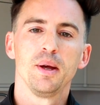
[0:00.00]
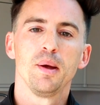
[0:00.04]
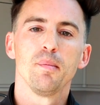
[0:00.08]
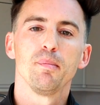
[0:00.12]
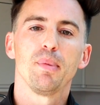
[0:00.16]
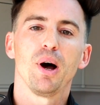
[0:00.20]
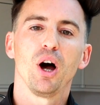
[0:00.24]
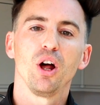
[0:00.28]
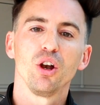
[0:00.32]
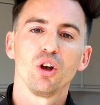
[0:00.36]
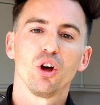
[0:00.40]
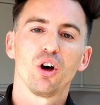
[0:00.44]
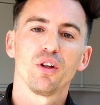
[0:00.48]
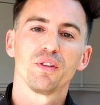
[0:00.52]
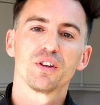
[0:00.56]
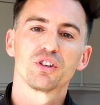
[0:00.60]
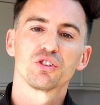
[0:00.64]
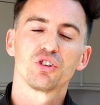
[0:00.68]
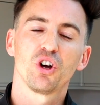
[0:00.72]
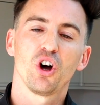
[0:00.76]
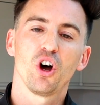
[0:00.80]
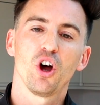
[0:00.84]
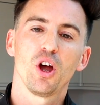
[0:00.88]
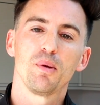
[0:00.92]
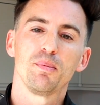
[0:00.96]
But a lot of the
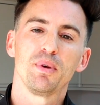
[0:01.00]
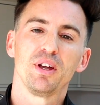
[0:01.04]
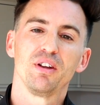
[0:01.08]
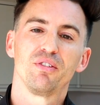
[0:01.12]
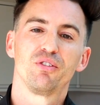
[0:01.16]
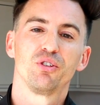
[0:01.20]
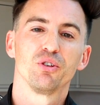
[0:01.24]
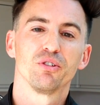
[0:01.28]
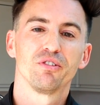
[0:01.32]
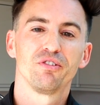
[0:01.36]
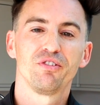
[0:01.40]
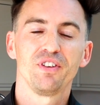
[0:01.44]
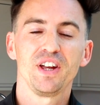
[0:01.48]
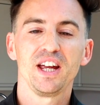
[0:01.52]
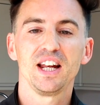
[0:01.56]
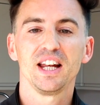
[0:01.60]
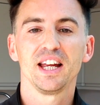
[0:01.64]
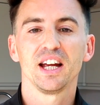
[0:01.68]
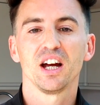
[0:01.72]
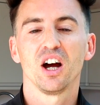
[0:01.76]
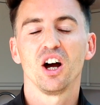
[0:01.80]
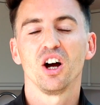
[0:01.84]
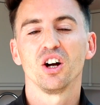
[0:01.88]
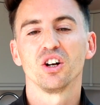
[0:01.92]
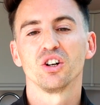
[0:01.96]
time, if you're
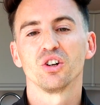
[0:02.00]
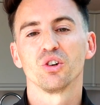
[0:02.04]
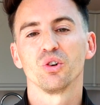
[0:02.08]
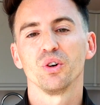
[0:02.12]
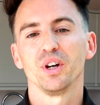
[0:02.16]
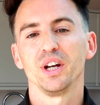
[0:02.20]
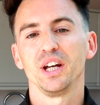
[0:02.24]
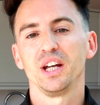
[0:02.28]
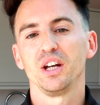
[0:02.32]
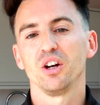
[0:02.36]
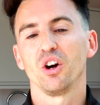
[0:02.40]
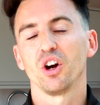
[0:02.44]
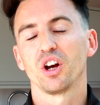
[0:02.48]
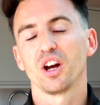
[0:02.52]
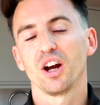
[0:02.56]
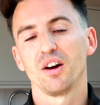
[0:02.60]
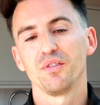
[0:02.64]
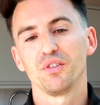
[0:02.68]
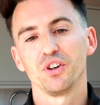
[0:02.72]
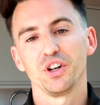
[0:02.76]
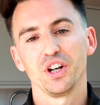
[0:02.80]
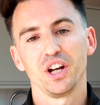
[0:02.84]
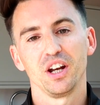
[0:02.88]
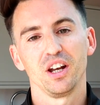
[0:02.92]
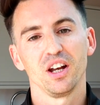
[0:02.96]
feeling hungry, I
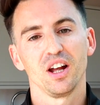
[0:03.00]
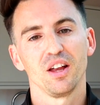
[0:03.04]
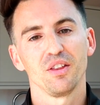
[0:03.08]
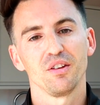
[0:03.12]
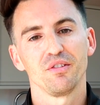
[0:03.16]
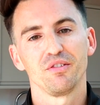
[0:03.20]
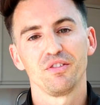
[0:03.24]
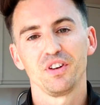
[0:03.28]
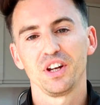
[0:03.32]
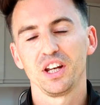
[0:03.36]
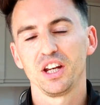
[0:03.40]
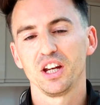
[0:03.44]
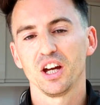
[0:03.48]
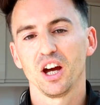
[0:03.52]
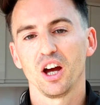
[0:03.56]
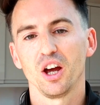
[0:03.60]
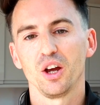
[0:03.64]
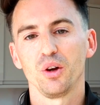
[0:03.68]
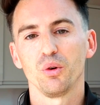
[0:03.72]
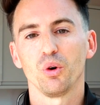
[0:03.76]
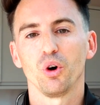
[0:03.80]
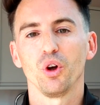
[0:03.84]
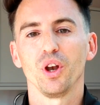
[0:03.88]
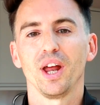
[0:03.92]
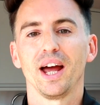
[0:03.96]
cover it in another
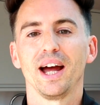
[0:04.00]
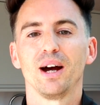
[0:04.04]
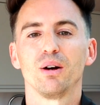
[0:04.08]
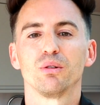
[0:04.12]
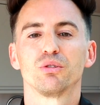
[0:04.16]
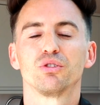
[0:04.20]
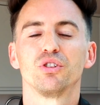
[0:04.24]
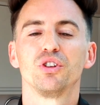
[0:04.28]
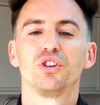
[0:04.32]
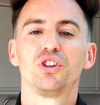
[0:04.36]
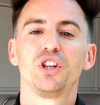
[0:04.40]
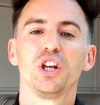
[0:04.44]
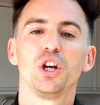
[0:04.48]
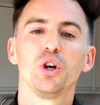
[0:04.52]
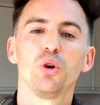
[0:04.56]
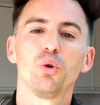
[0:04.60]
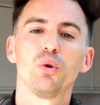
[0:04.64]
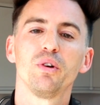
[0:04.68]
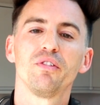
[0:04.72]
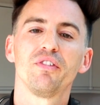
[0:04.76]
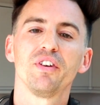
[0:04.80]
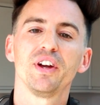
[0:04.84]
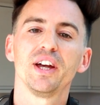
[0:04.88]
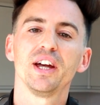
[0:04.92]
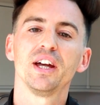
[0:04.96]
video on how to deal
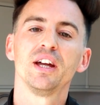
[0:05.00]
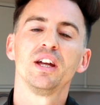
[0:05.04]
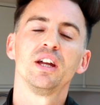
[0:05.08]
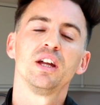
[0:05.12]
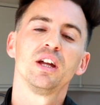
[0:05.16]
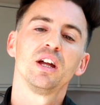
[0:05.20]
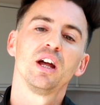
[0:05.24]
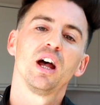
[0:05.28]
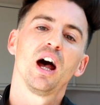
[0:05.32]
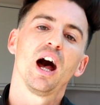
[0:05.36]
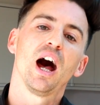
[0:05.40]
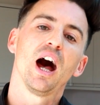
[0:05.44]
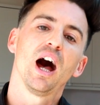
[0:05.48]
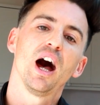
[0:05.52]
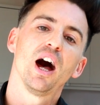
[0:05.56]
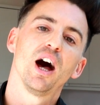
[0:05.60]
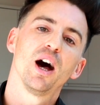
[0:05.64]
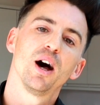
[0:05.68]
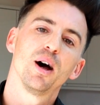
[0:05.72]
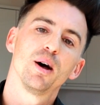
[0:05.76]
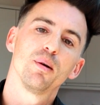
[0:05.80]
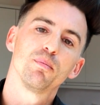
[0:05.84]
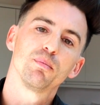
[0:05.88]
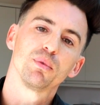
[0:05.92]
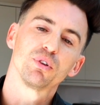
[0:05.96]
with it.
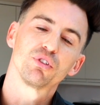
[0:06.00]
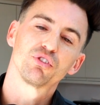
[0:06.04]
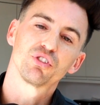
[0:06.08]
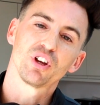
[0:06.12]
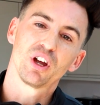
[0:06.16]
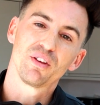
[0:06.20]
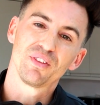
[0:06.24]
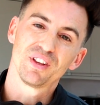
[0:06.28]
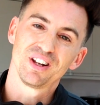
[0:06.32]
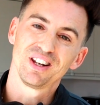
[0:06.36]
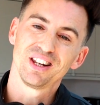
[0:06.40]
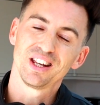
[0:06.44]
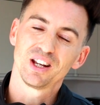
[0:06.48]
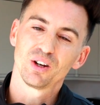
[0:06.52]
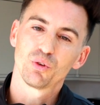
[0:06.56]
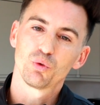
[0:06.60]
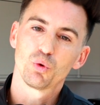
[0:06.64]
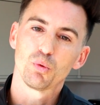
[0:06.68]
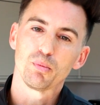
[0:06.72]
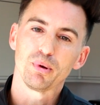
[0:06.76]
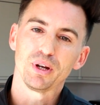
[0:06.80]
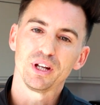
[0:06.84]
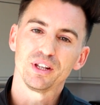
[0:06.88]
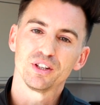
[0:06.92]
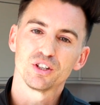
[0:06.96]
So the link
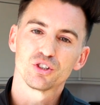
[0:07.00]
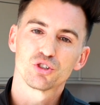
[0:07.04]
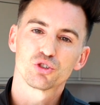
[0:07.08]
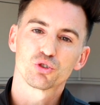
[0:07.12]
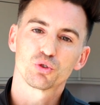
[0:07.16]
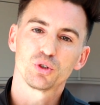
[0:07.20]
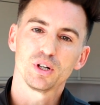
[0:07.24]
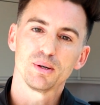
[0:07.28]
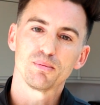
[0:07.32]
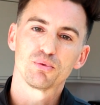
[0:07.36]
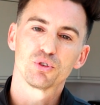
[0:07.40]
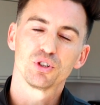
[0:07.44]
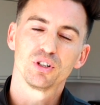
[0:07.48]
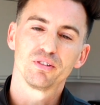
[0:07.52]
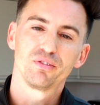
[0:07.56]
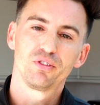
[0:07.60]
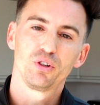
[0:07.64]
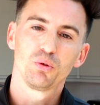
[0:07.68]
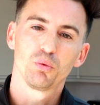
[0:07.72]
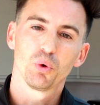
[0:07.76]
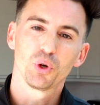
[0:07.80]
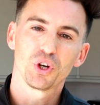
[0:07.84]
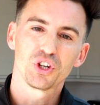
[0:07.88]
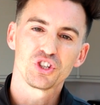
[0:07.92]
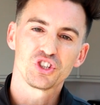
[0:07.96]
will be in the description if
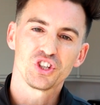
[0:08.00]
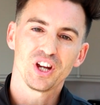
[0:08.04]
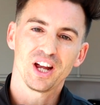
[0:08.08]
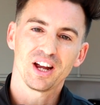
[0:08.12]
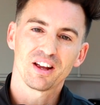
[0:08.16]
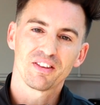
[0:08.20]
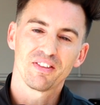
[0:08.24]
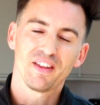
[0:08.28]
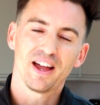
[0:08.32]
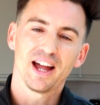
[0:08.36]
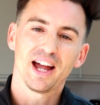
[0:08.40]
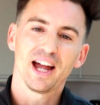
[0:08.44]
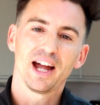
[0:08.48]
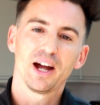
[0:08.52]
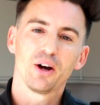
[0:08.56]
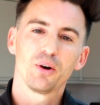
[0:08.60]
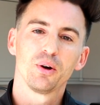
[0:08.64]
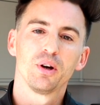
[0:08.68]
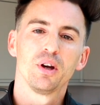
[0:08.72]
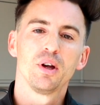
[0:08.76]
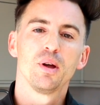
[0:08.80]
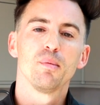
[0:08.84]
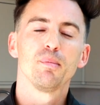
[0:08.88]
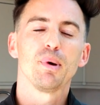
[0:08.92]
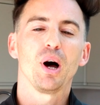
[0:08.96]
you want to check that
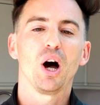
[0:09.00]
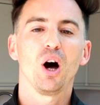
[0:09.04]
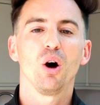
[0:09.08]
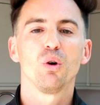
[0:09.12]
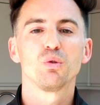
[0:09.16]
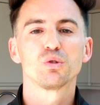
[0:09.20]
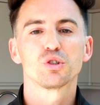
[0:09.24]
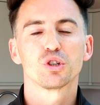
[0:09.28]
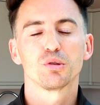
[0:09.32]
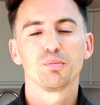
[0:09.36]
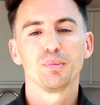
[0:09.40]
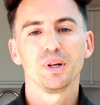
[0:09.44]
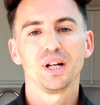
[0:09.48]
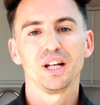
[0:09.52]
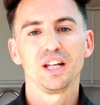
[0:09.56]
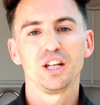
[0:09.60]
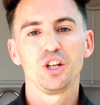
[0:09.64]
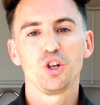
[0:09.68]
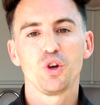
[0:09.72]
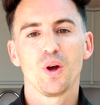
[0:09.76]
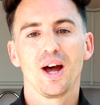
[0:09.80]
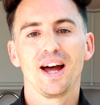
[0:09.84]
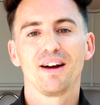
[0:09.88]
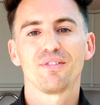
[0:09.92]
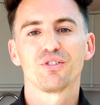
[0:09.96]
out. But ultimately,
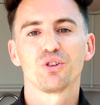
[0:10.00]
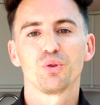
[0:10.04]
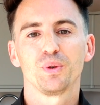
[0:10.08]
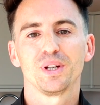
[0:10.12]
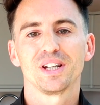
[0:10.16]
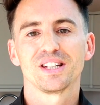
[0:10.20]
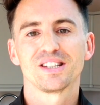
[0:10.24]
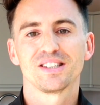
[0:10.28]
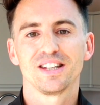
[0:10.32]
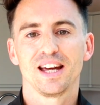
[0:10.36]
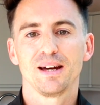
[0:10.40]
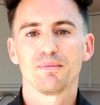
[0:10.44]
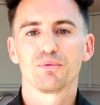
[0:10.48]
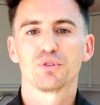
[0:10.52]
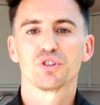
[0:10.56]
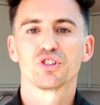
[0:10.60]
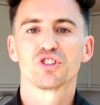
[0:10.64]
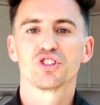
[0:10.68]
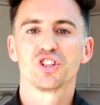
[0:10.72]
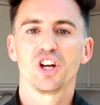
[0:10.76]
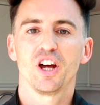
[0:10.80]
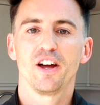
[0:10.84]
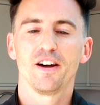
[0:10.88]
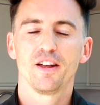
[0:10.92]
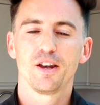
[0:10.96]
you have to accept a
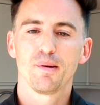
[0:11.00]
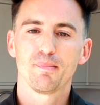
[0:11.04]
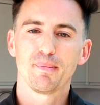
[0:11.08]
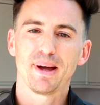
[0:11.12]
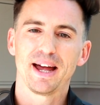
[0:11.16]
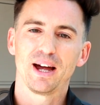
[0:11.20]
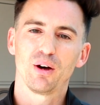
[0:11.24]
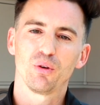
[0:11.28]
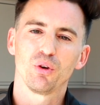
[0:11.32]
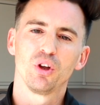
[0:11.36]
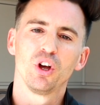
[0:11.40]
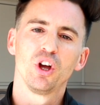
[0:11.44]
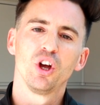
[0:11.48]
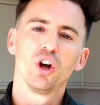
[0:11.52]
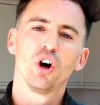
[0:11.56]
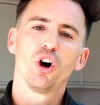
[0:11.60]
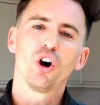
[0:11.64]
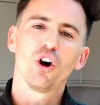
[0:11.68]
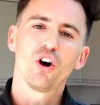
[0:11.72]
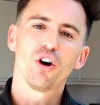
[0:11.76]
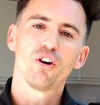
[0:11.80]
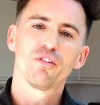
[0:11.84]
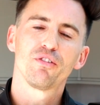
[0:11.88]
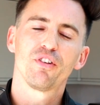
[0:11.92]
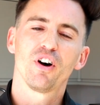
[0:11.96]
certain amount
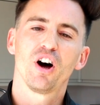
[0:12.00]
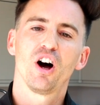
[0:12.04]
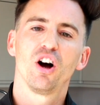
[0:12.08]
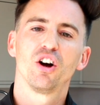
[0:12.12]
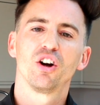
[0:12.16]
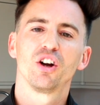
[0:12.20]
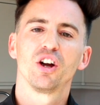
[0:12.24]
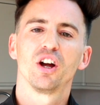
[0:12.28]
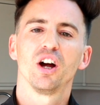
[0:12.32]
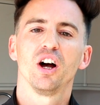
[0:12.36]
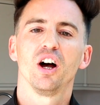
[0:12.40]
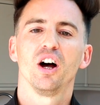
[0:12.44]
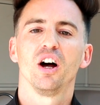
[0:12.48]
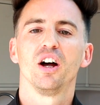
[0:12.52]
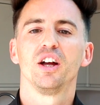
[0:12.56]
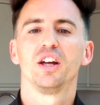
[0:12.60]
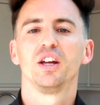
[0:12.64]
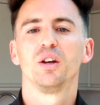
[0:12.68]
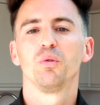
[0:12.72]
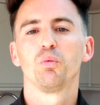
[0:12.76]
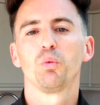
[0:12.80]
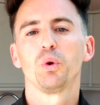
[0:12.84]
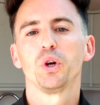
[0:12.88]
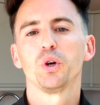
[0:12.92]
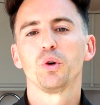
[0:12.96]
of hunger.
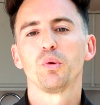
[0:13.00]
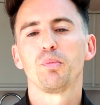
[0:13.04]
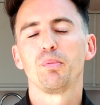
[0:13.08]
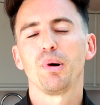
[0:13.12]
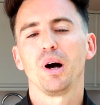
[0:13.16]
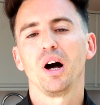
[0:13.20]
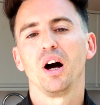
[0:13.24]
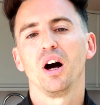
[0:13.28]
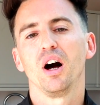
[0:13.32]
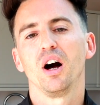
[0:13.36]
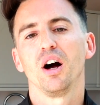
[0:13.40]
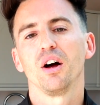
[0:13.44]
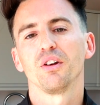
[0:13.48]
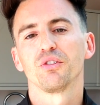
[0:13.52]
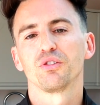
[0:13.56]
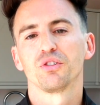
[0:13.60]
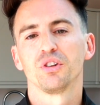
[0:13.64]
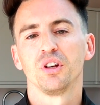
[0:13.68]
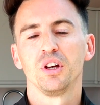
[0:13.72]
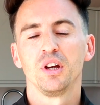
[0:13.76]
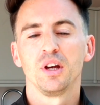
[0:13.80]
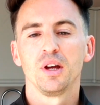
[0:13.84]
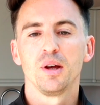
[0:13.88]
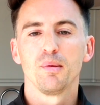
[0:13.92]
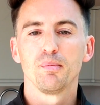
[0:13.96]
It will pass,
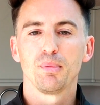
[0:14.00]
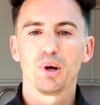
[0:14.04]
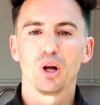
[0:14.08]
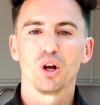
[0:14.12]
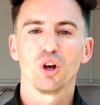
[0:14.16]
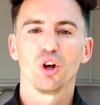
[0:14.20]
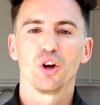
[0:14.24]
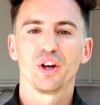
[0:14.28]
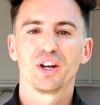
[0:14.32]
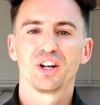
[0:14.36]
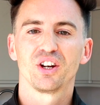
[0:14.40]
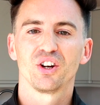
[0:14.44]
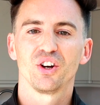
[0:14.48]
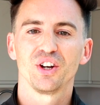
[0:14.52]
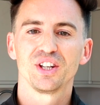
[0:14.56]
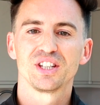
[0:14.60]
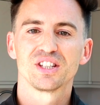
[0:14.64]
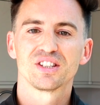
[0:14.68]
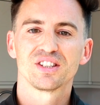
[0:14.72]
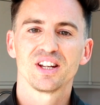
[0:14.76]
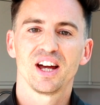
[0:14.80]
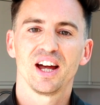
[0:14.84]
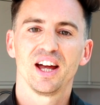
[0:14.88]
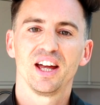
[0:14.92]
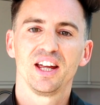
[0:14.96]
but like I
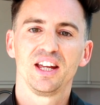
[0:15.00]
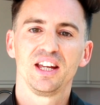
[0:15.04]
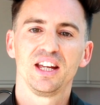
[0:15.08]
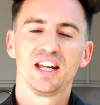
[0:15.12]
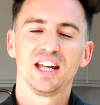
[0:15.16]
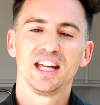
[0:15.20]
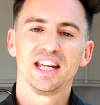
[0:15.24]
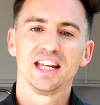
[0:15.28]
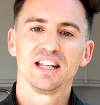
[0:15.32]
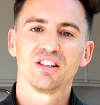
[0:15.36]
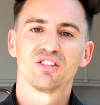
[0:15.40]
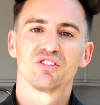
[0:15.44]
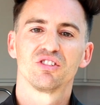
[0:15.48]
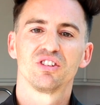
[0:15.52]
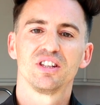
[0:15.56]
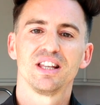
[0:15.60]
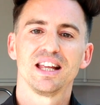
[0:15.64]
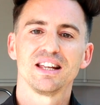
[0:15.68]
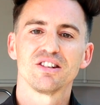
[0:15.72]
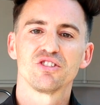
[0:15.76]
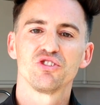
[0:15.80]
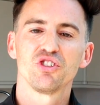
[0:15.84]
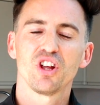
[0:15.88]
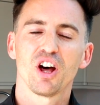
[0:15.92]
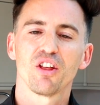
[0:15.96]
say,
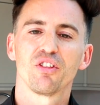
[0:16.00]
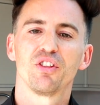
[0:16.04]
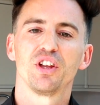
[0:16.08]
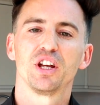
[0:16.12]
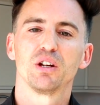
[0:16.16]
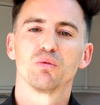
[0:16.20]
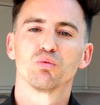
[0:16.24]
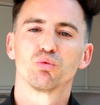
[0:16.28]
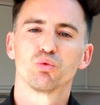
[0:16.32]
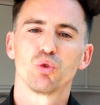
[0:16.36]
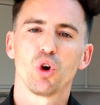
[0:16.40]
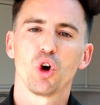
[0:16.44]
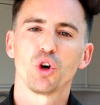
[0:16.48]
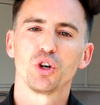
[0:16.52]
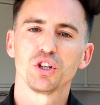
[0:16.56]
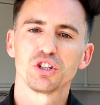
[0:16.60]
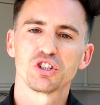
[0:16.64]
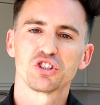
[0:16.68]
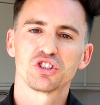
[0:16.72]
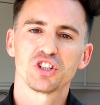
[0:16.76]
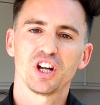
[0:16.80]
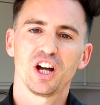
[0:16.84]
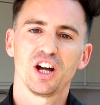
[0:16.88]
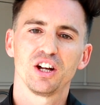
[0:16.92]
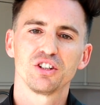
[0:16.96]
there's nothing wrong as
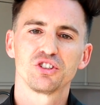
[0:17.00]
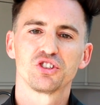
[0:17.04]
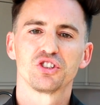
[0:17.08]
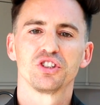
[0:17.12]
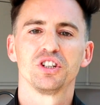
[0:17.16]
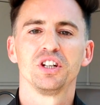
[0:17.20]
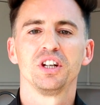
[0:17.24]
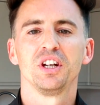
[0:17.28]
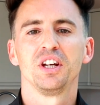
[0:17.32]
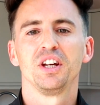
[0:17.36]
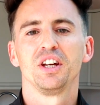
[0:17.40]
such.